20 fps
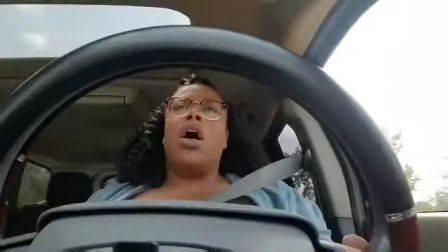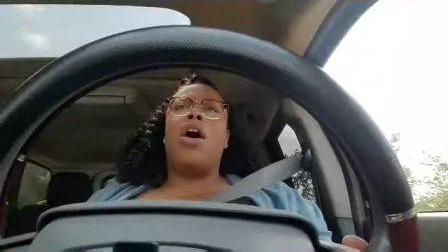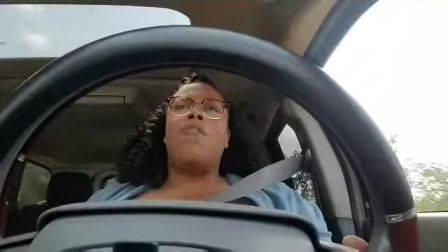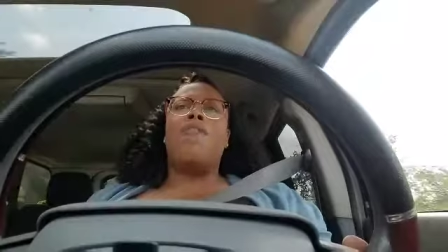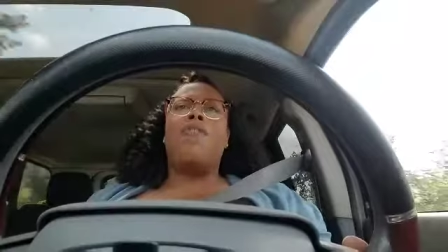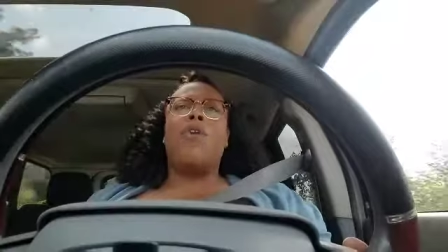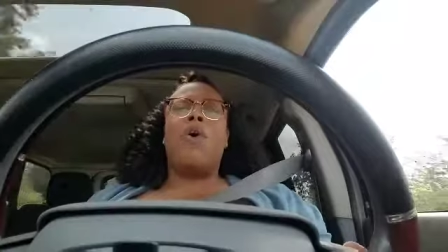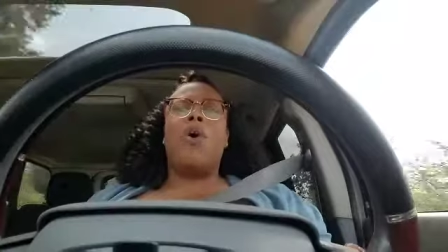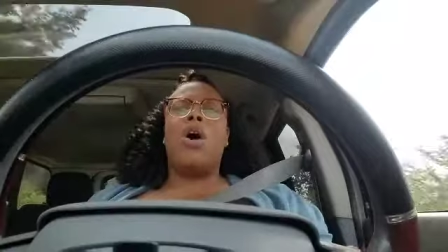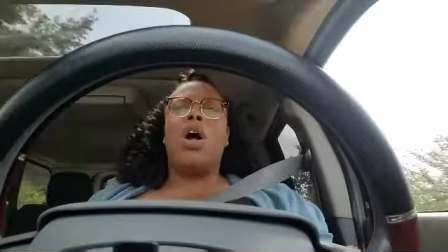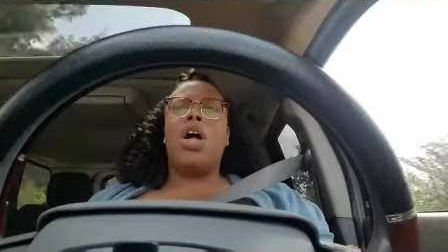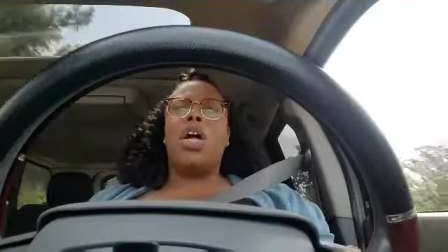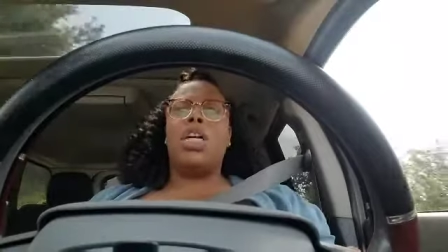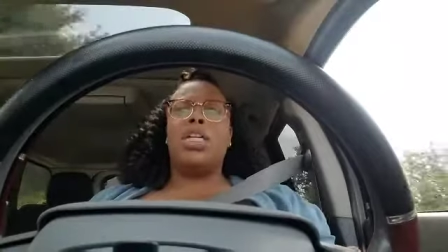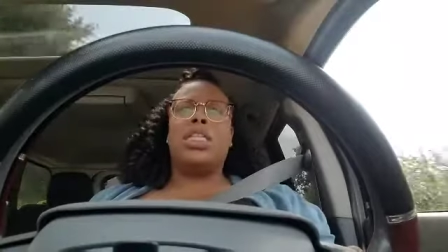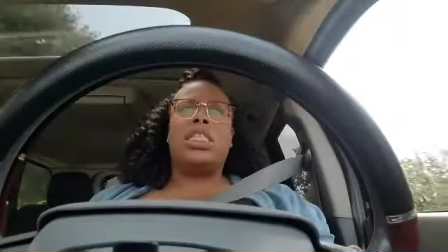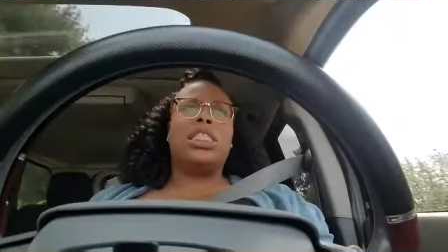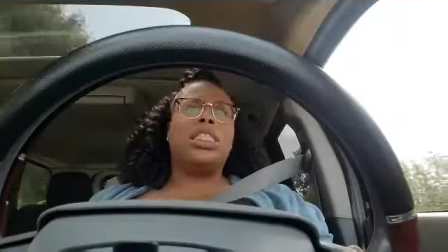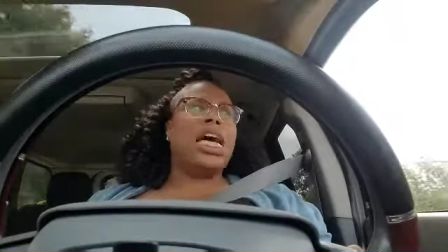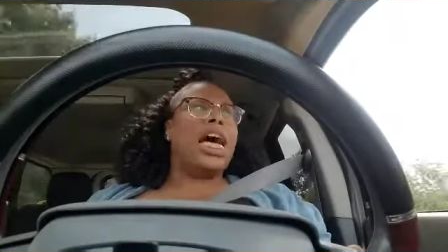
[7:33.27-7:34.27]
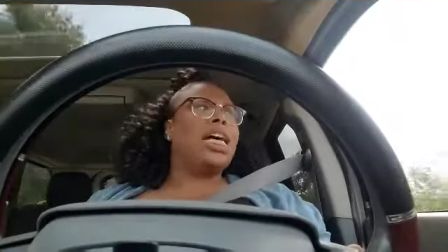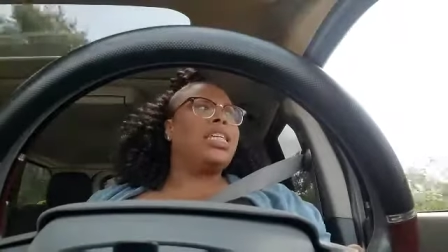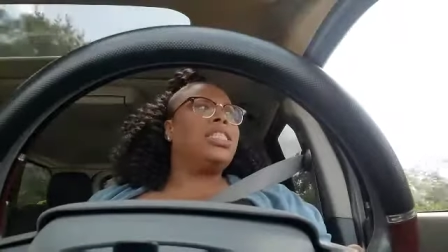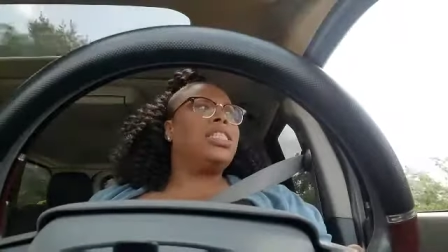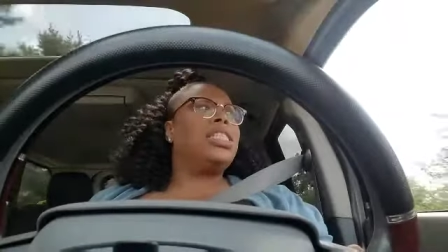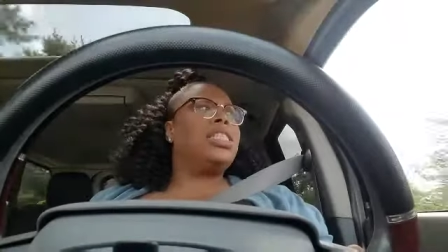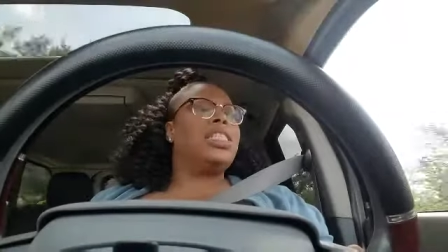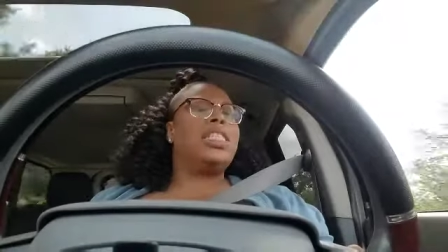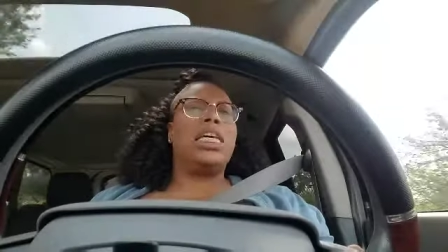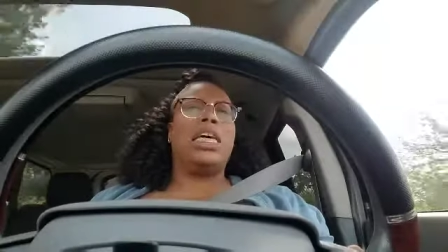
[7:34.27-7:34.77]
of course,
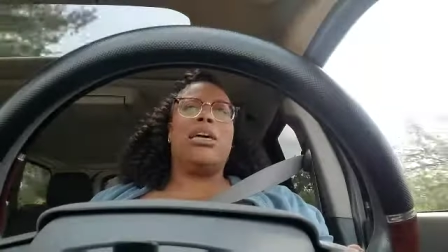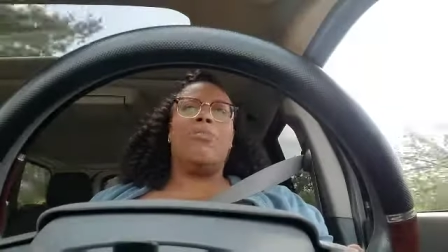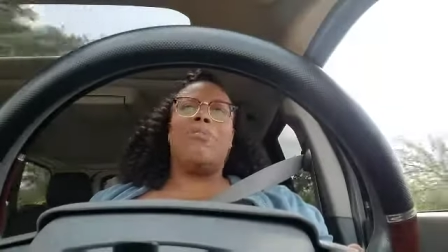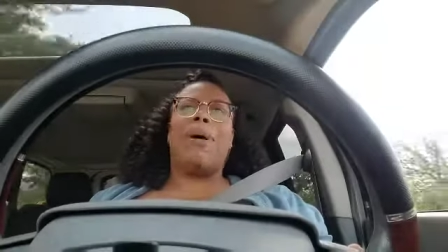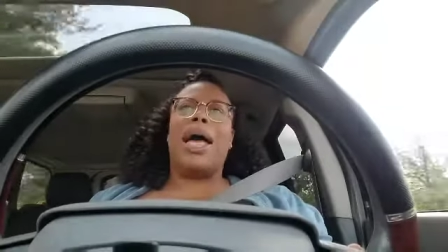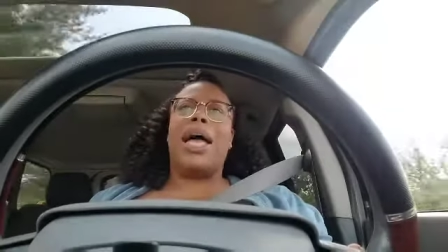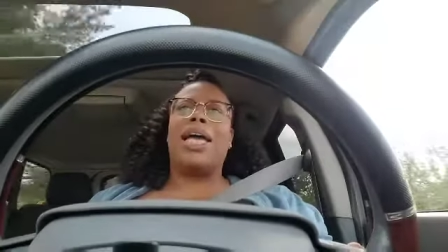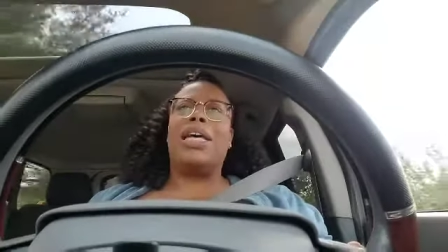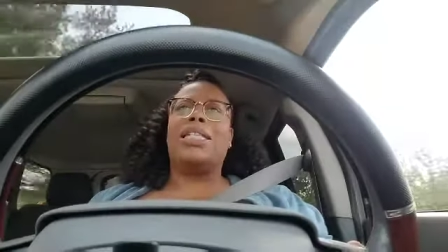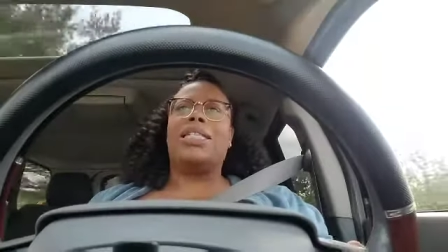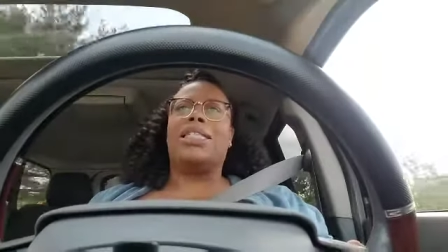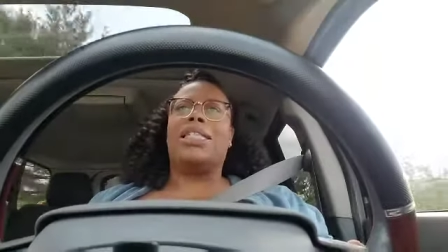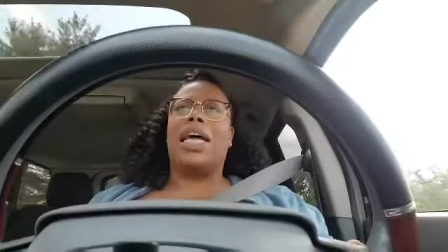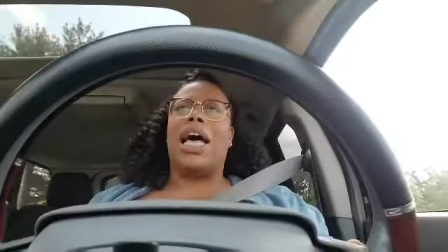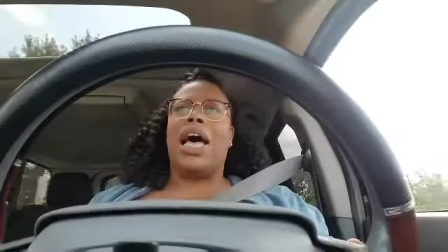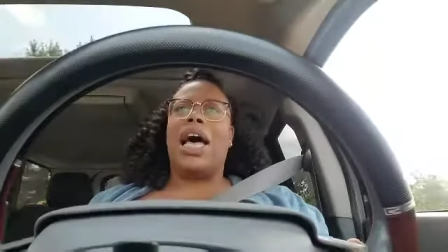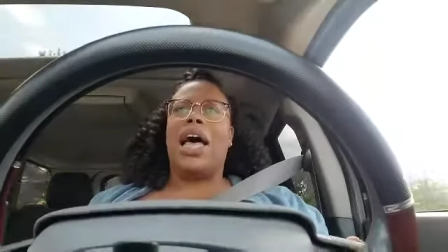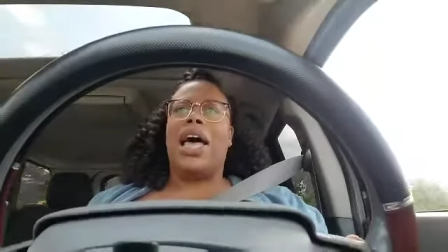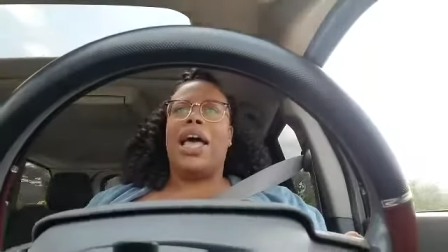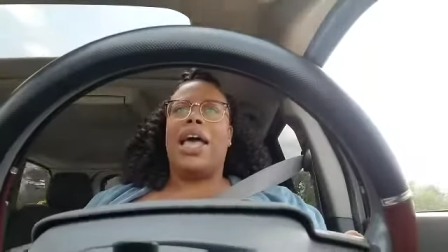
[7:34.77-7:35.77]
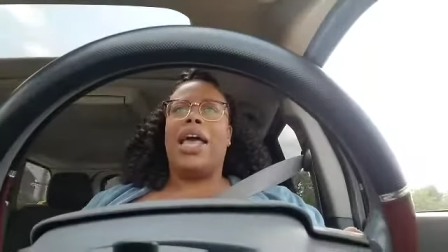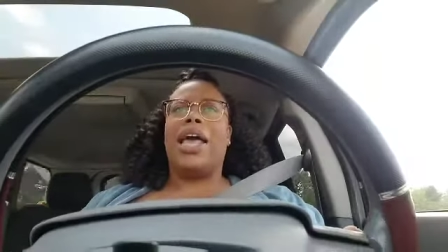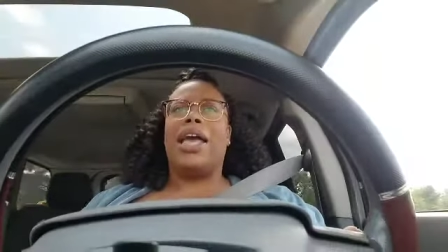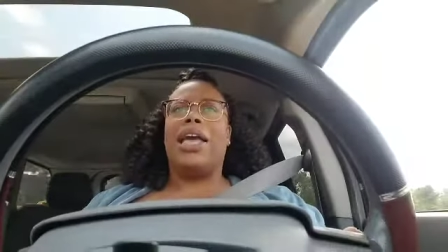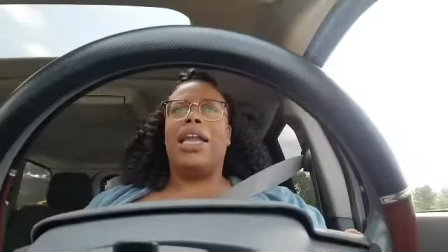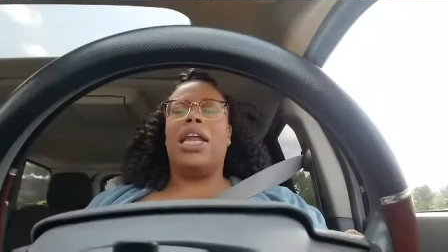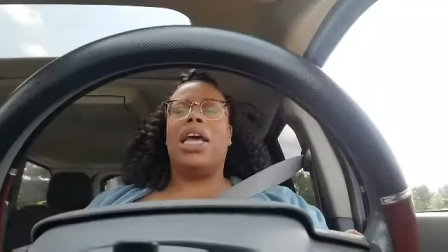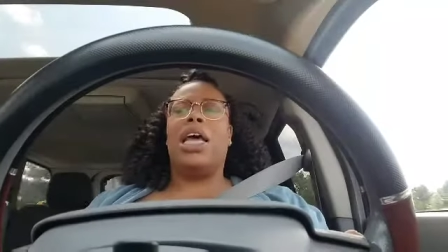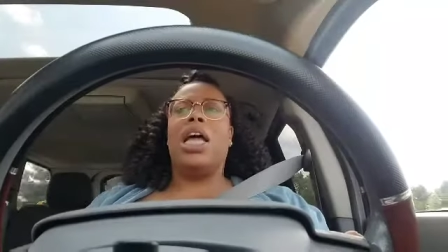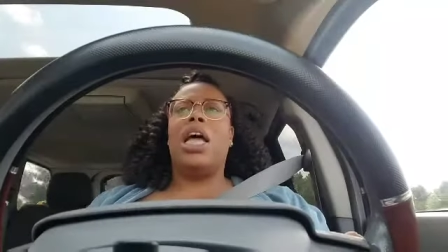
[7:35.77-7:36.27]
Tasha's sticking by his
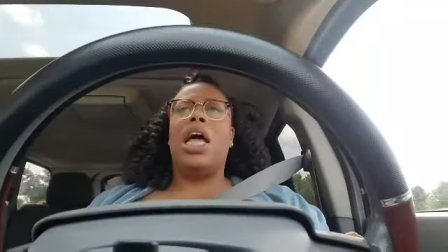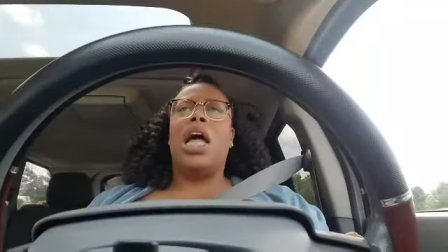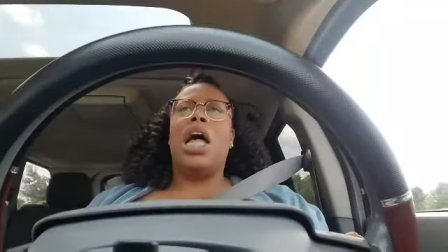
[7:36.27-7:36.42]
side.